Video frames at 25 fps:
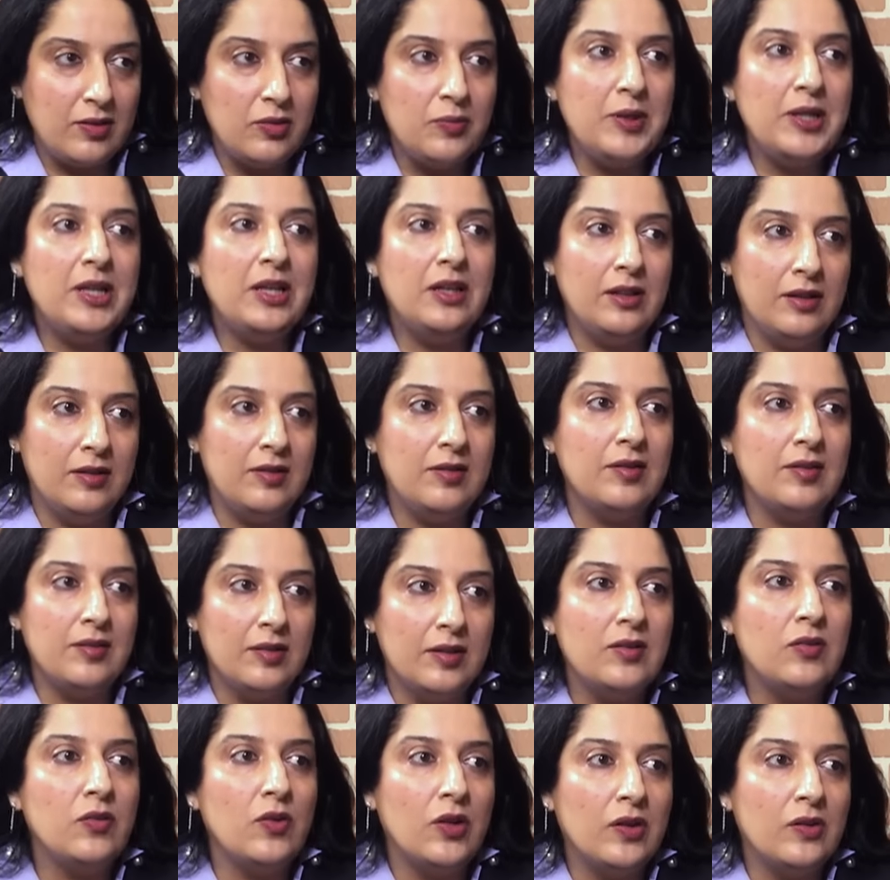has been this is
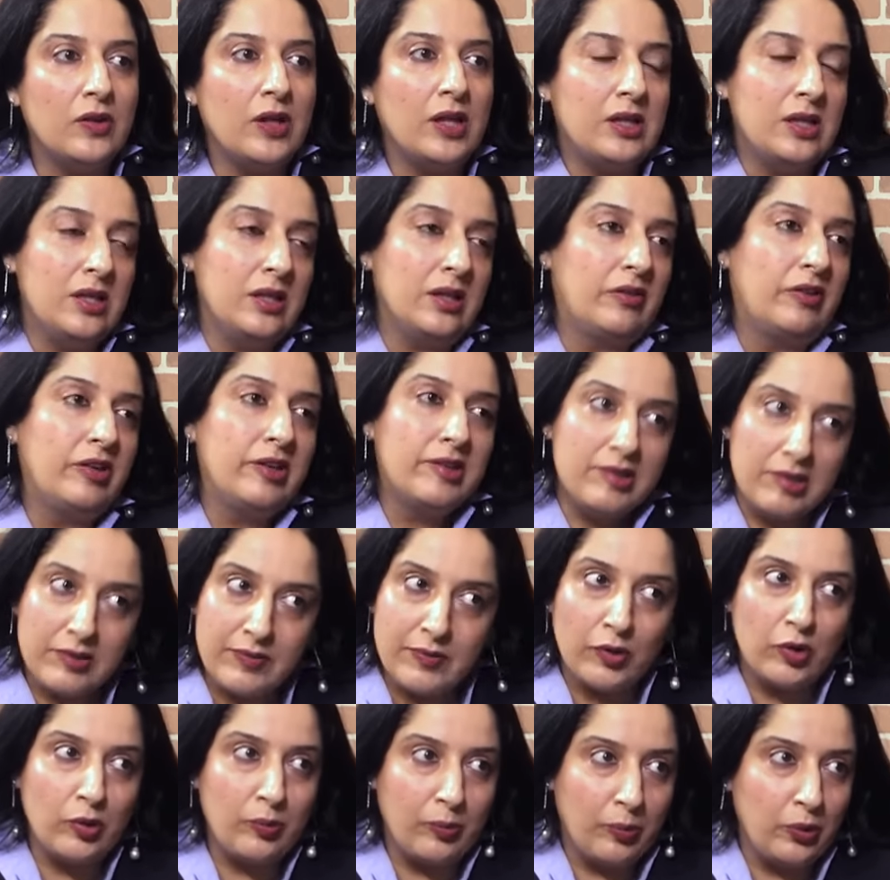this one of the, I think the criticism
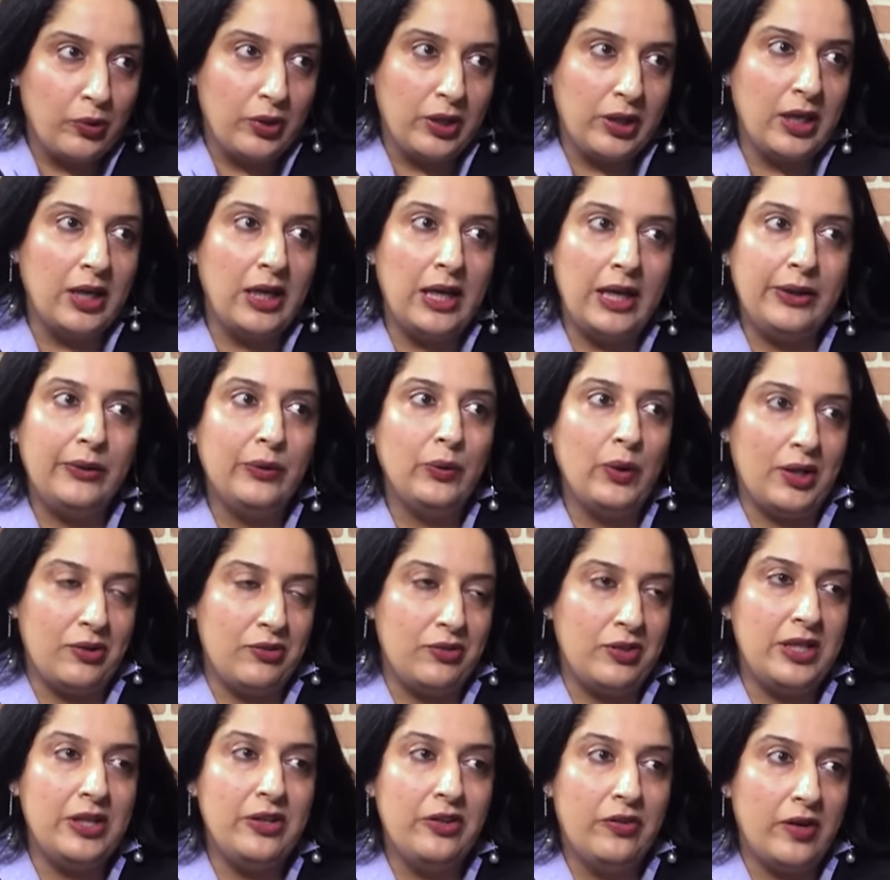of the book, and I like to
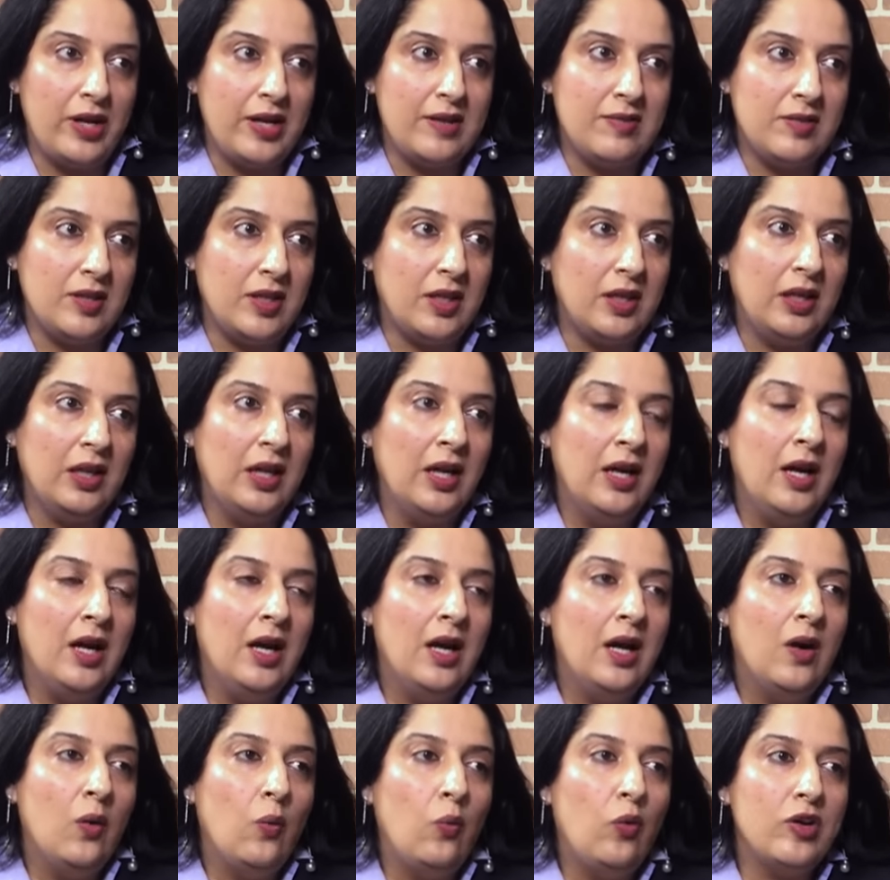actually address it.
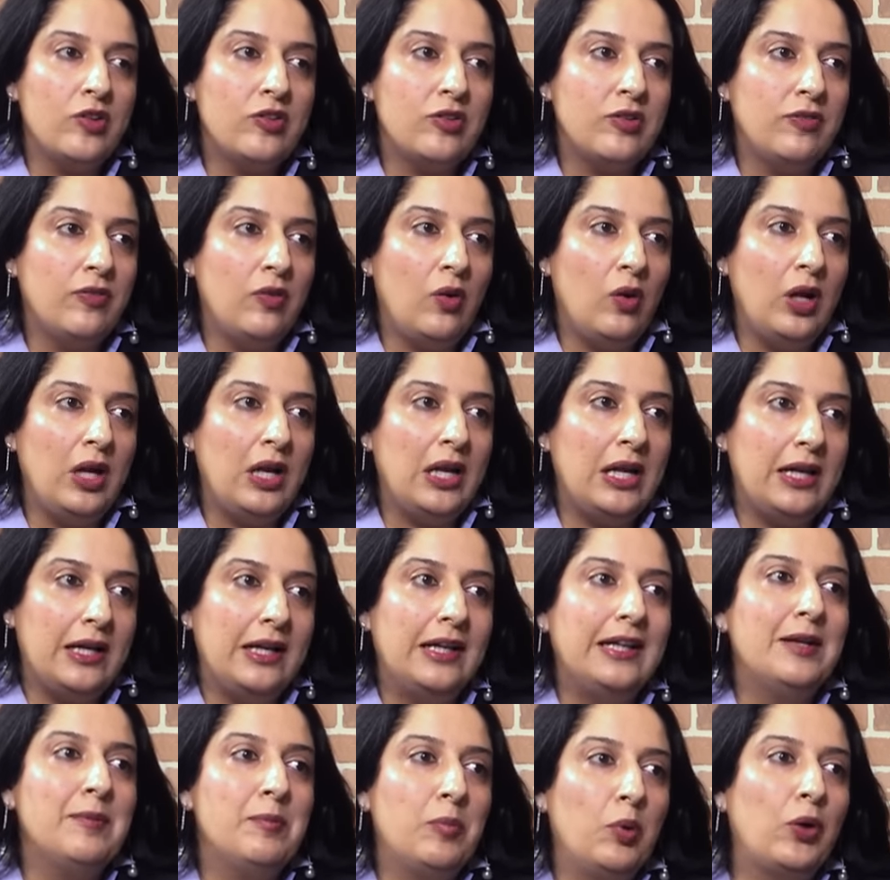First of all,
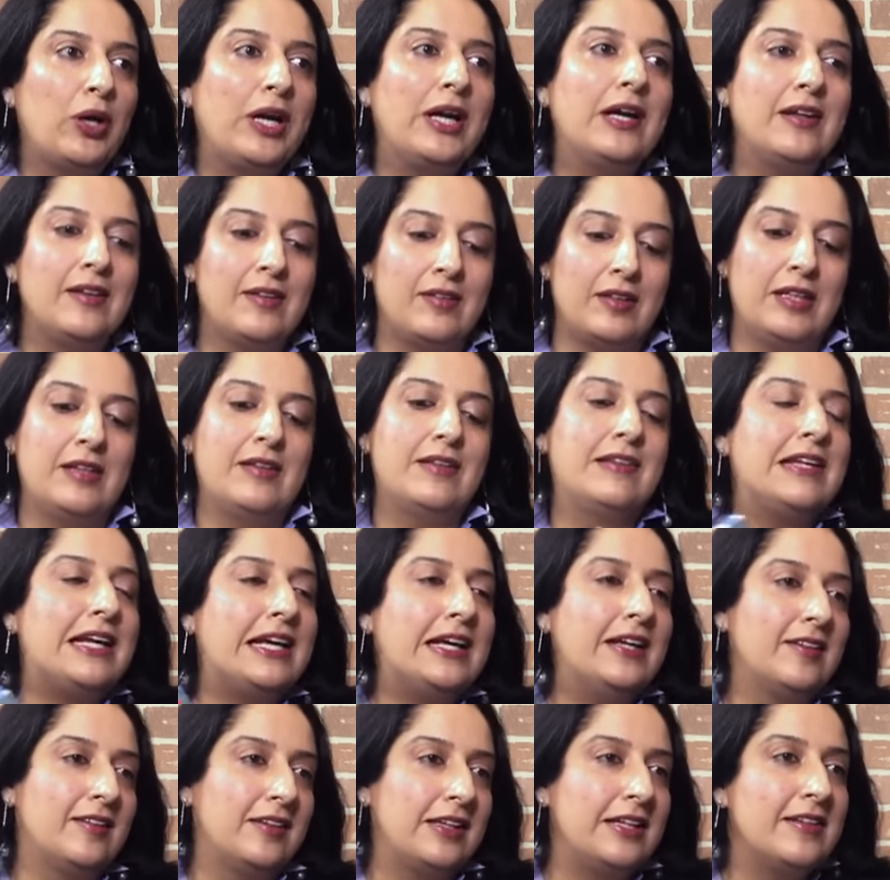the book is it
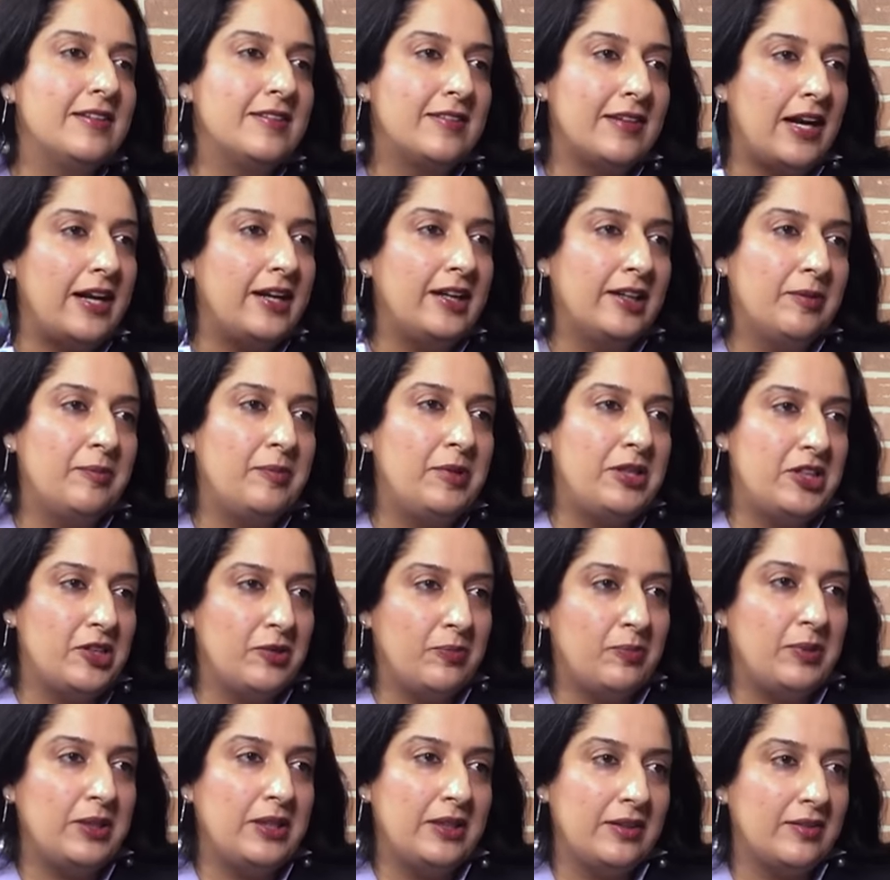says inside the
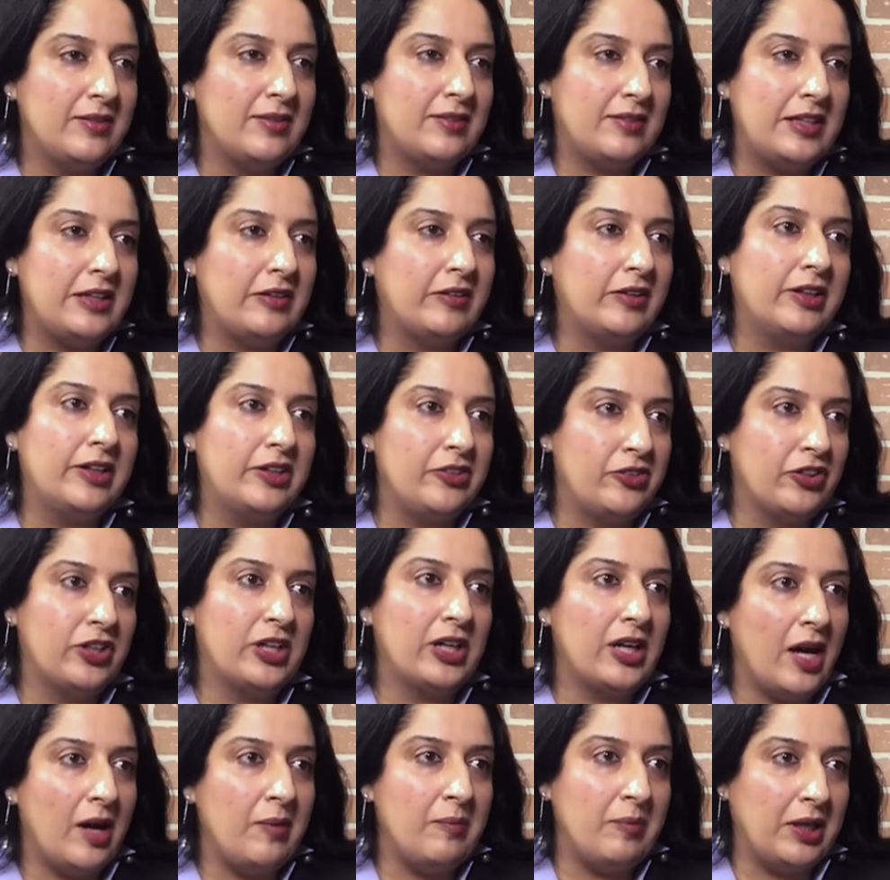BJP's secret
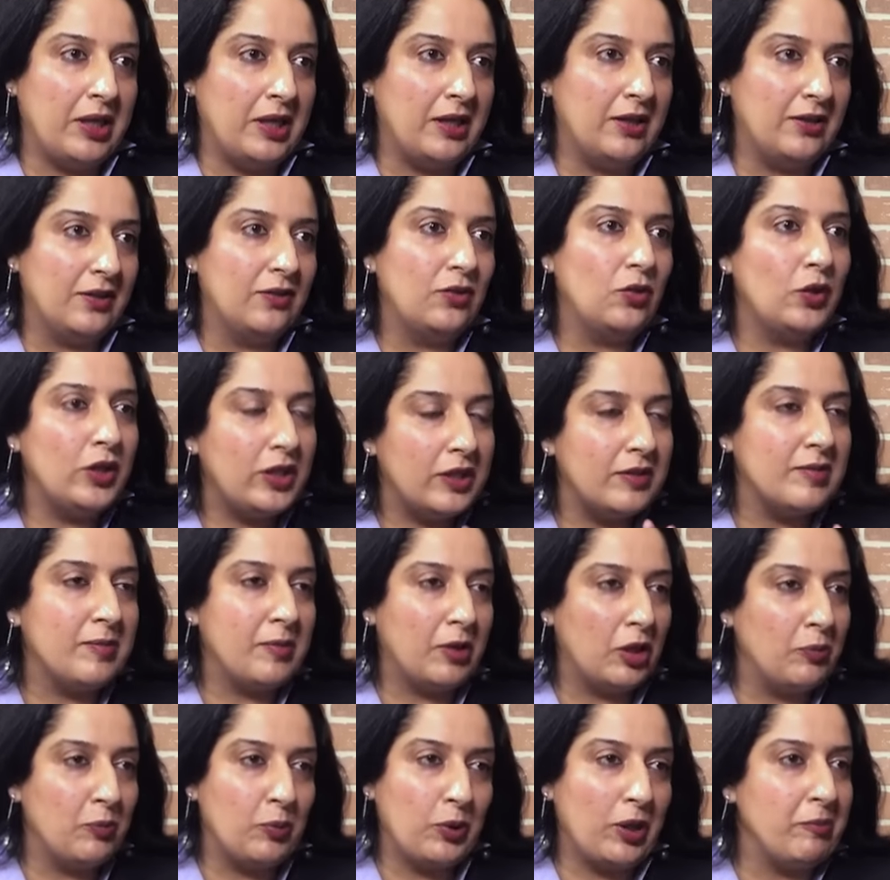digital army. Yeah. So it is
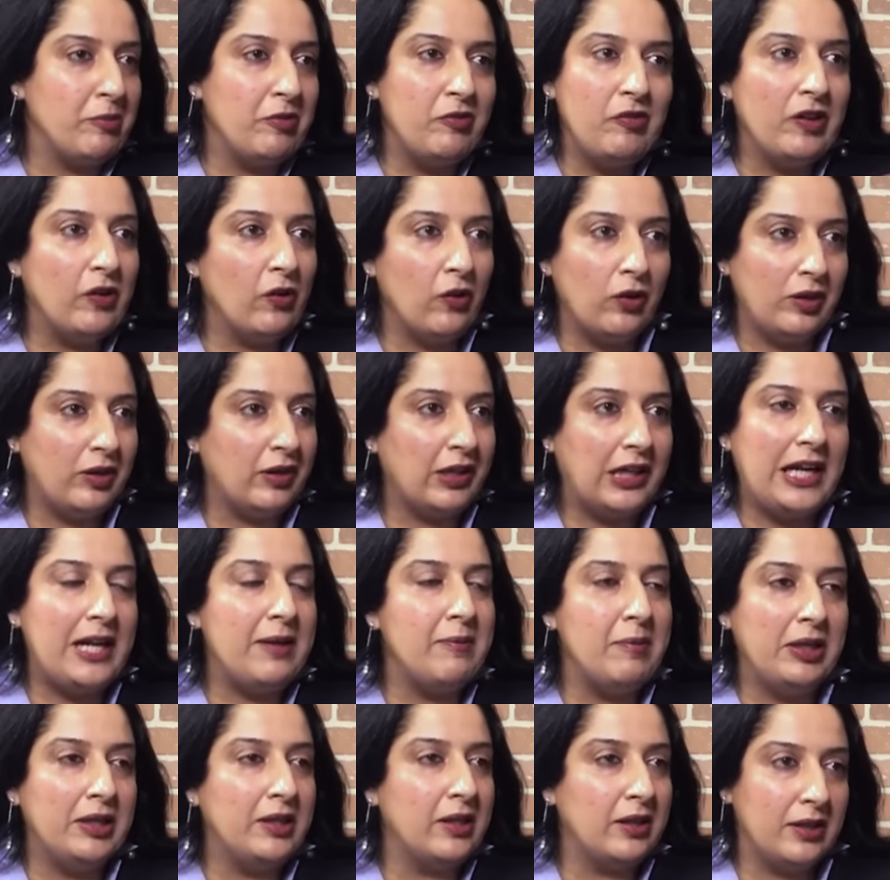about the book. I mean, we are not
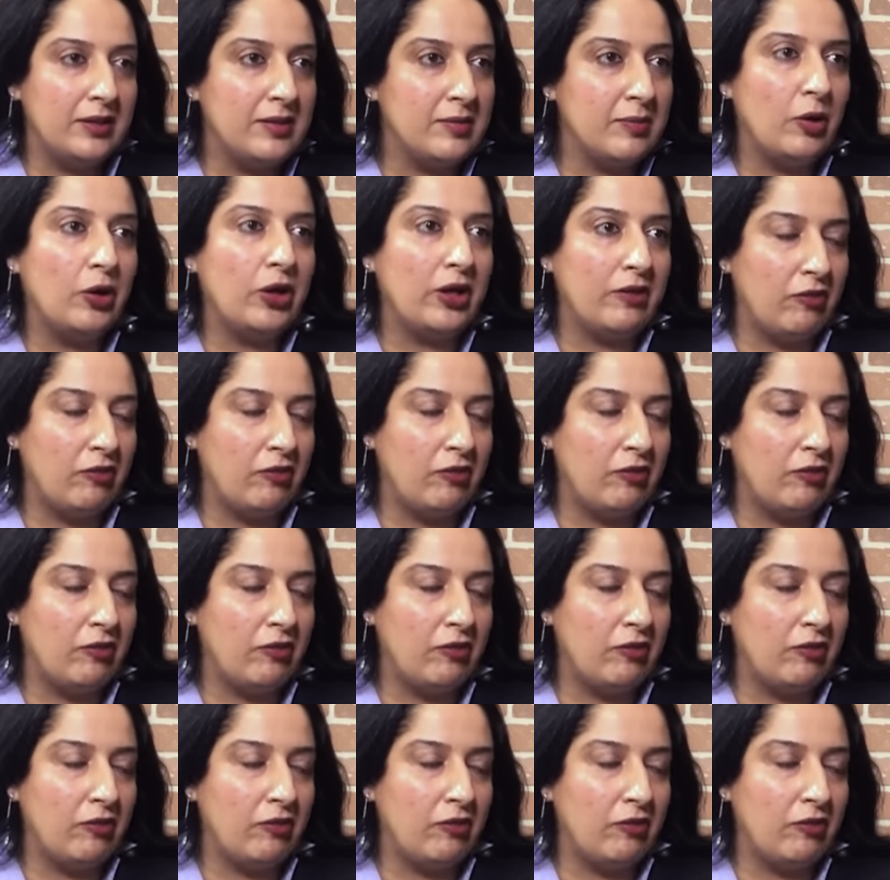claiming that it's about